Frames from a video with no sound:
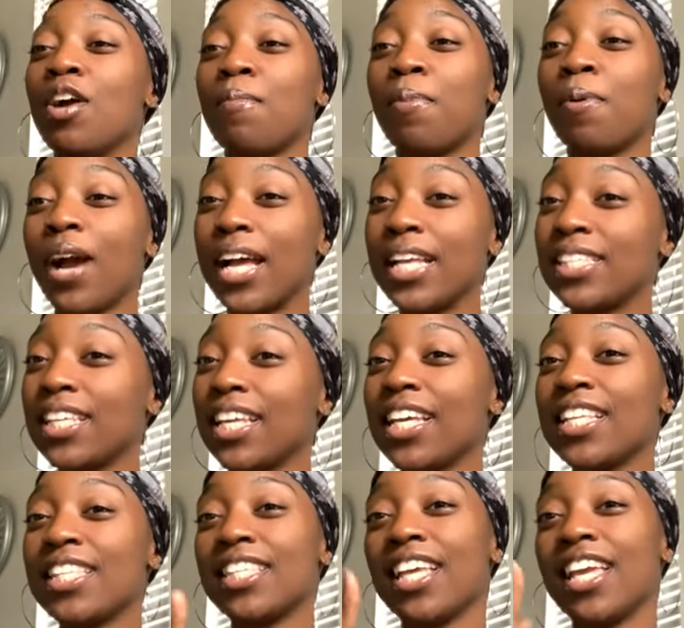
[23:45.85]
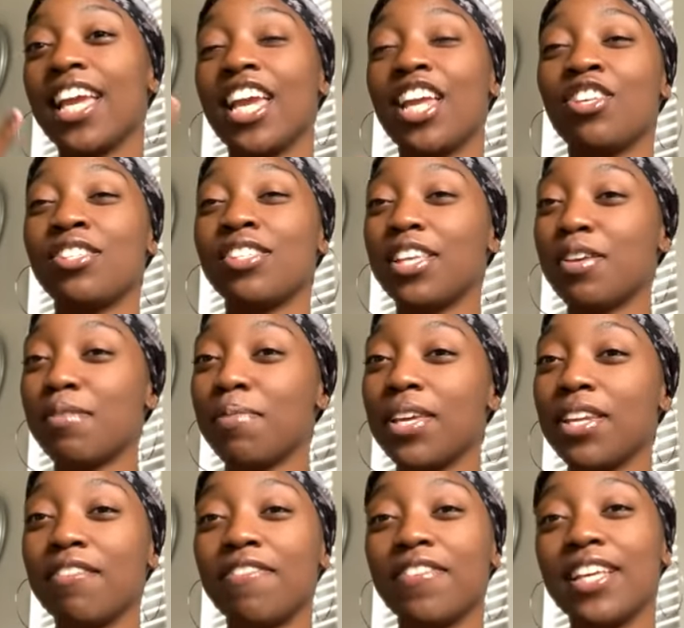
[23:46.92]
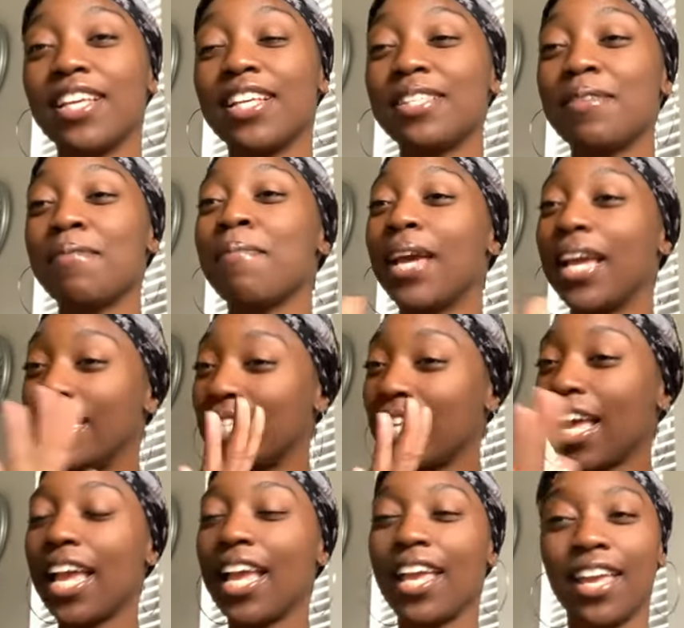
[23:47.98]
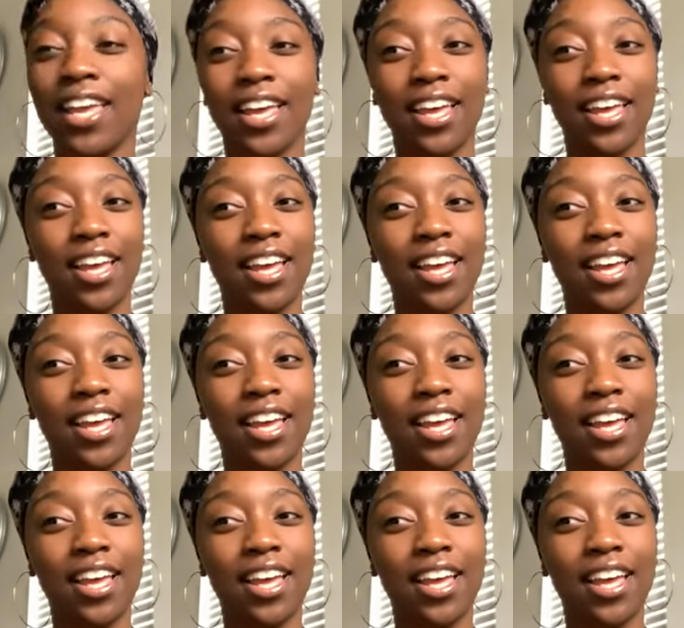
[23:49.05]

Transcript: process and seeing benefits may take